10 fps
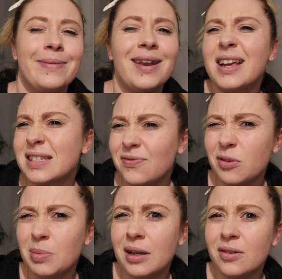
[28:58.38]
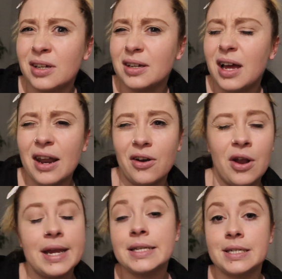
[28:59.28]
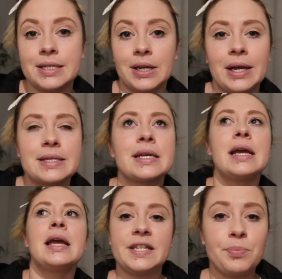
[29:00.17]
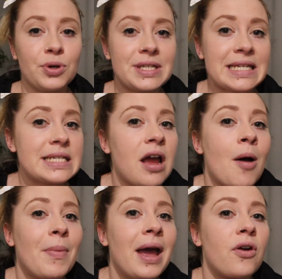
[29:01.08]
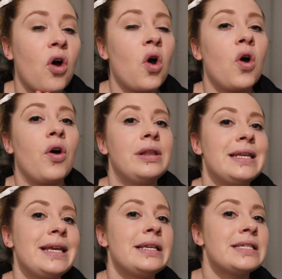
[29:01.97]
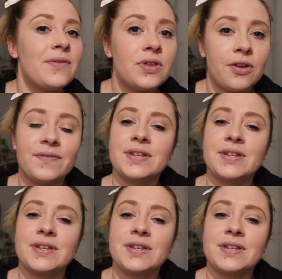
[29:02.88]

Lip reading: last for a bit longer. I don't know, it's just nice. This book does come out on the 7th of